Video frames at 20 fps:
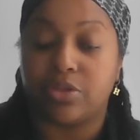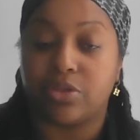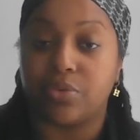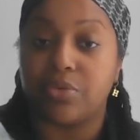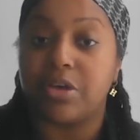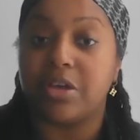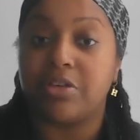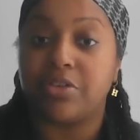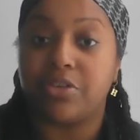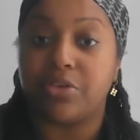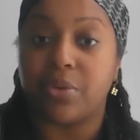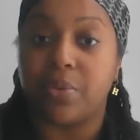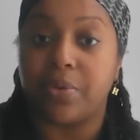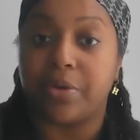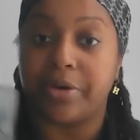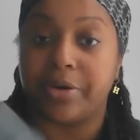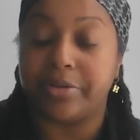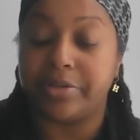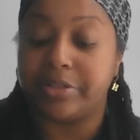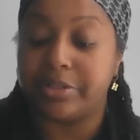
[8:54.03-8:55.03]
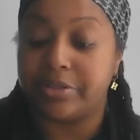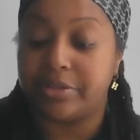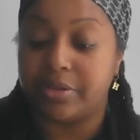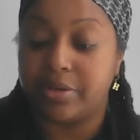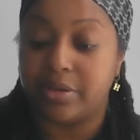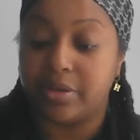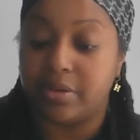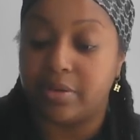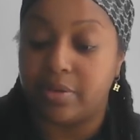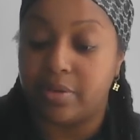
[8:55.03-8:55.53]
Three of swords,
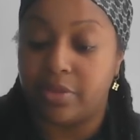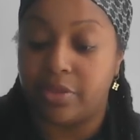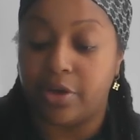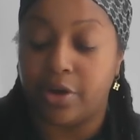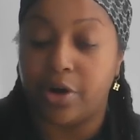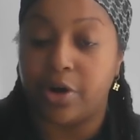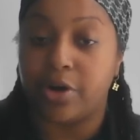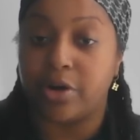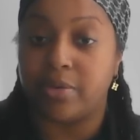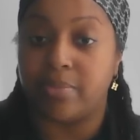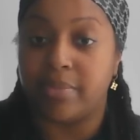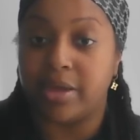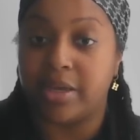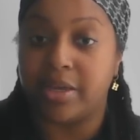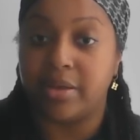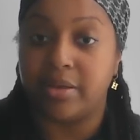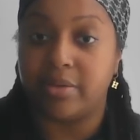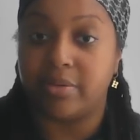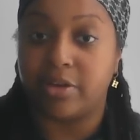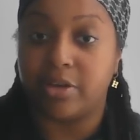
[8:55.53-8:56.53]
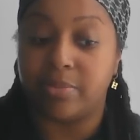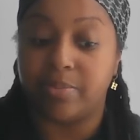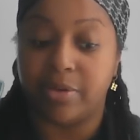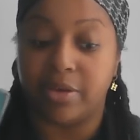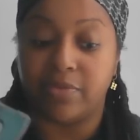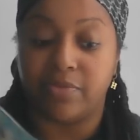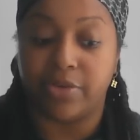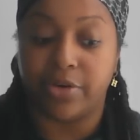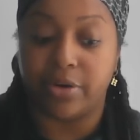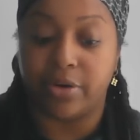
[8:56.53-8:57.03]
the hermit could be
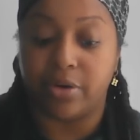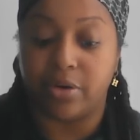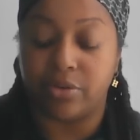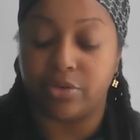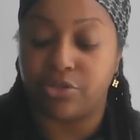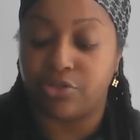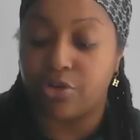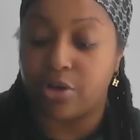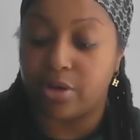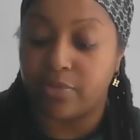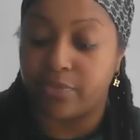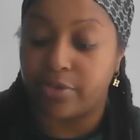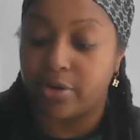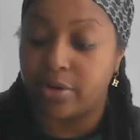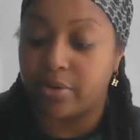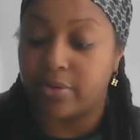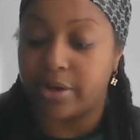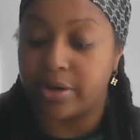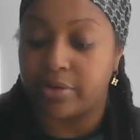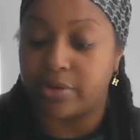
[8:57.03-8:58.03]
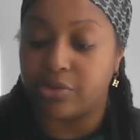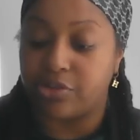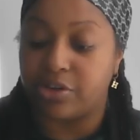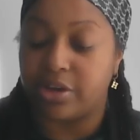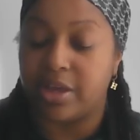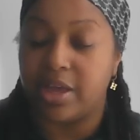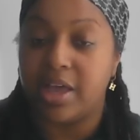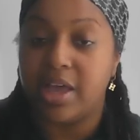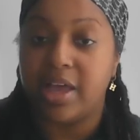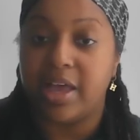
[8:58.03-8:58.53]
a Virgo, strong Virgo
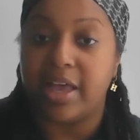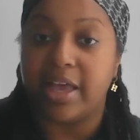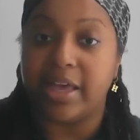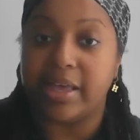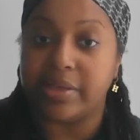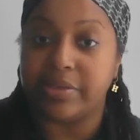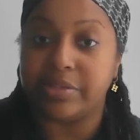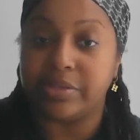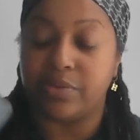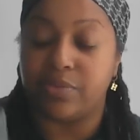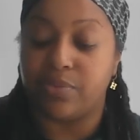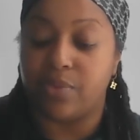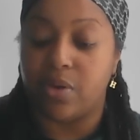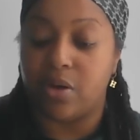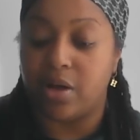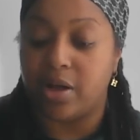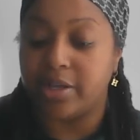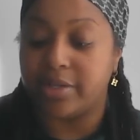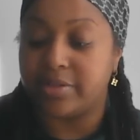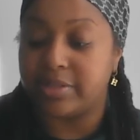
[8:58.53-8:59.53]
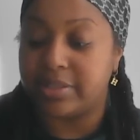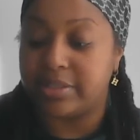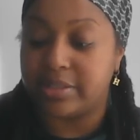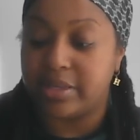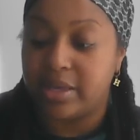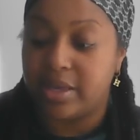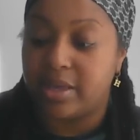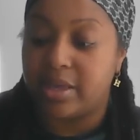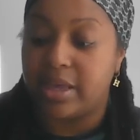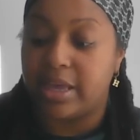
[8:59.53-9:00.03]
energy, ace of wands,
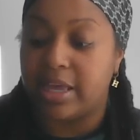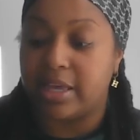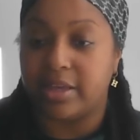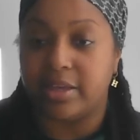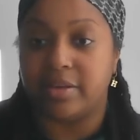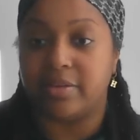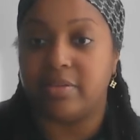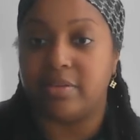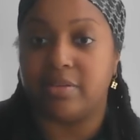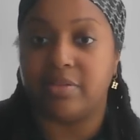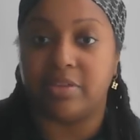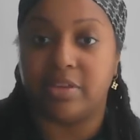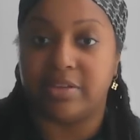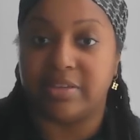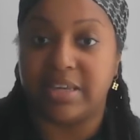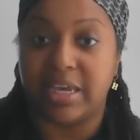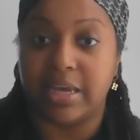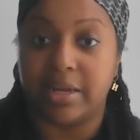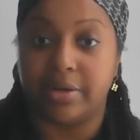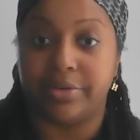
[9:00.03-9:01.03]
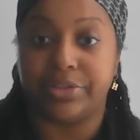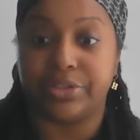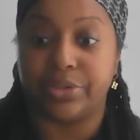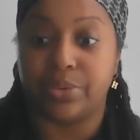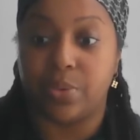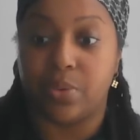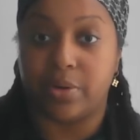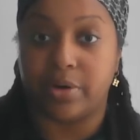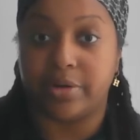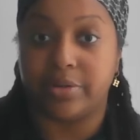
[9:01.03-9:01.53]
and the ten of
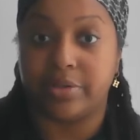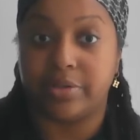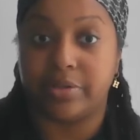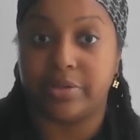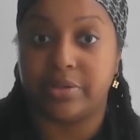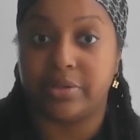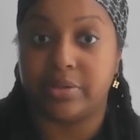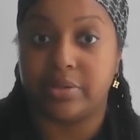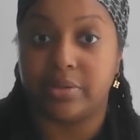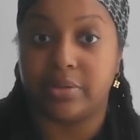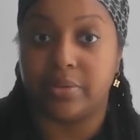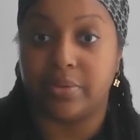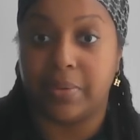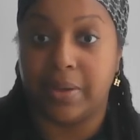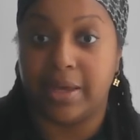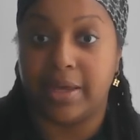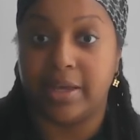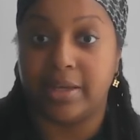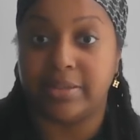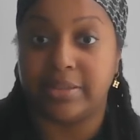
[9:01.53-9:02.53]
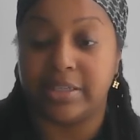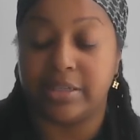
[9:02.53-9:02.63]
swords. Okay.